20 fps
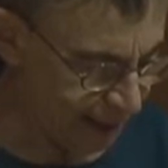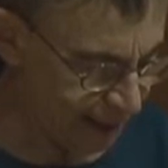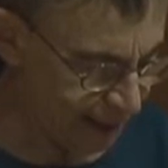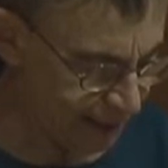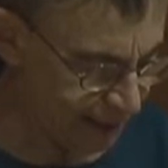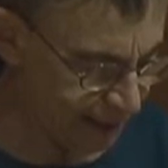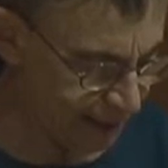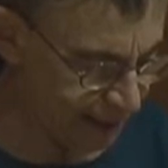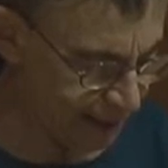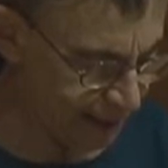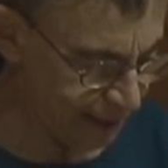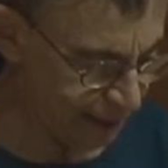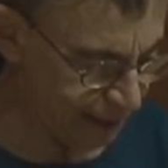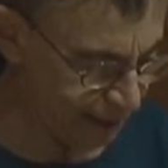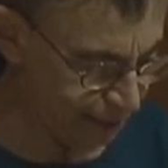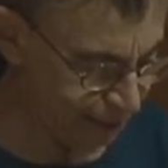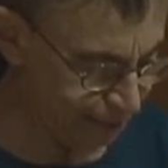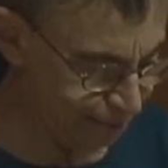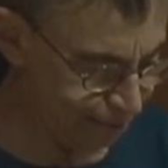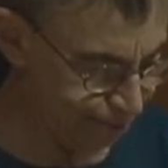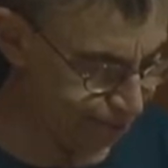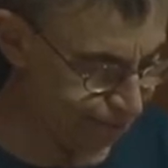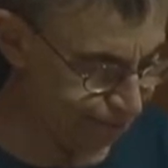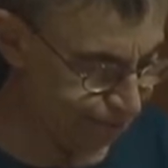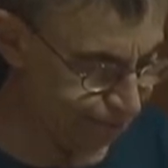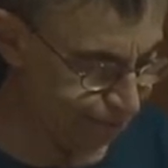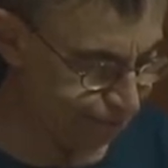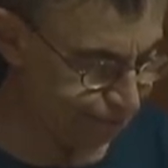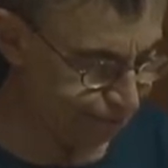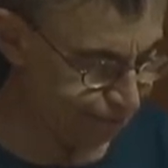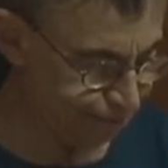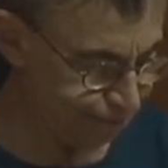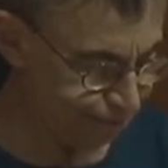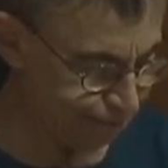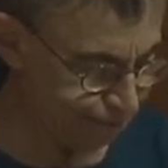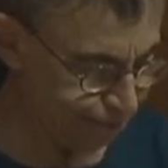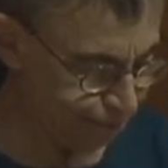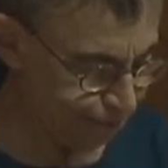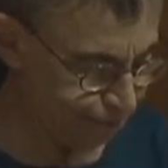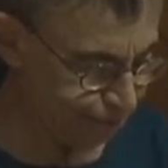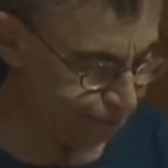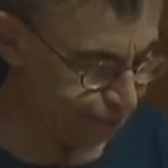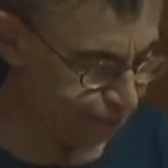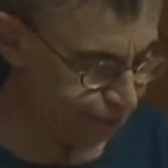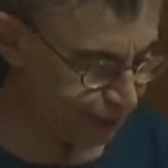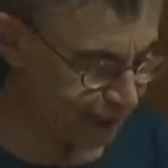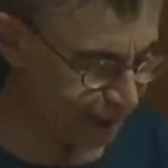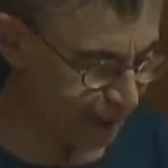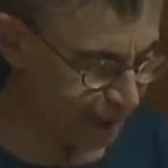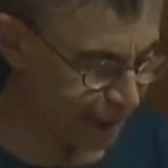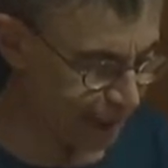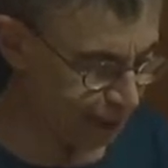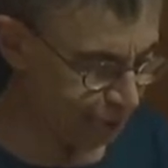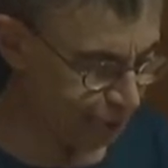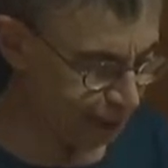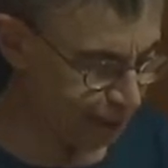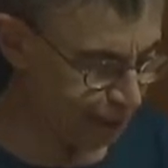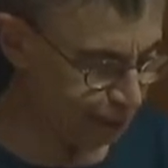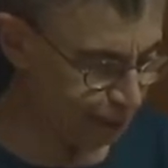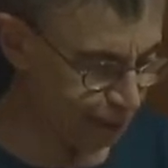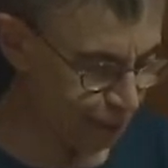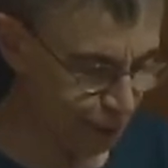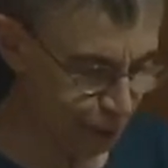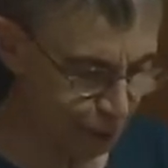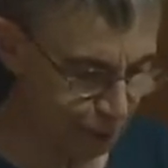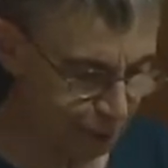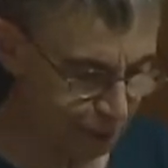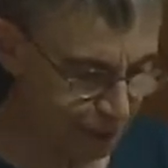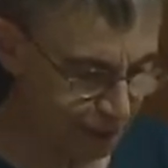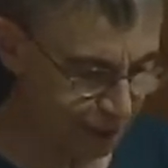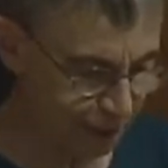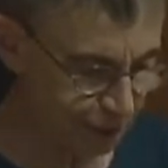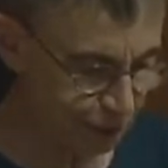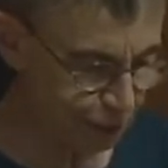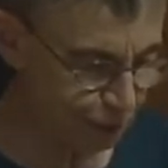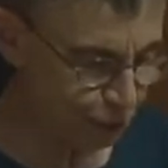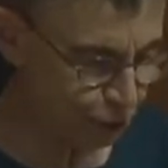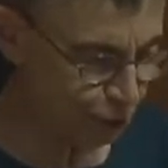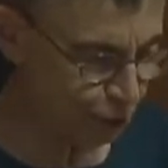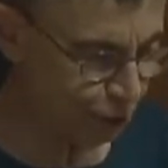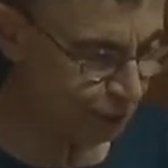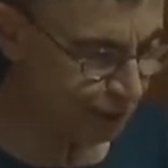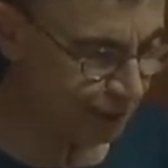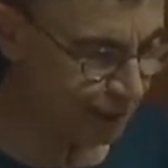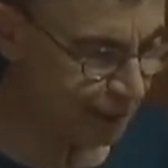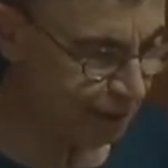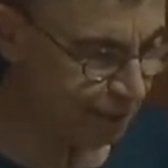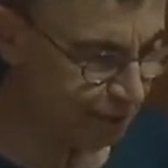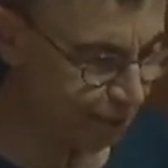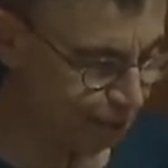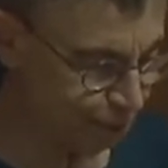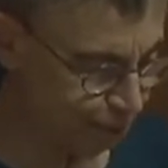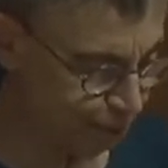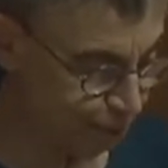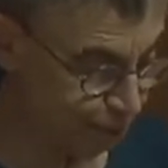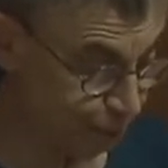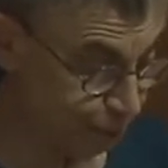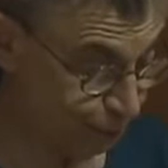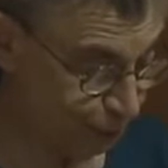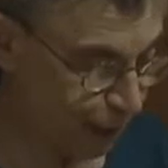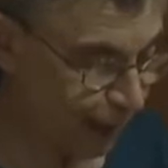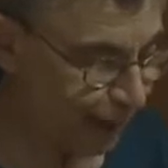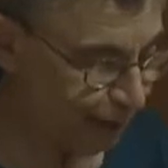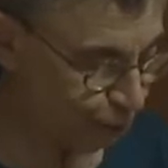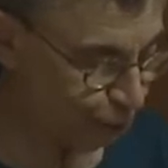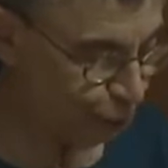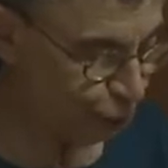this is a sequence of poems that a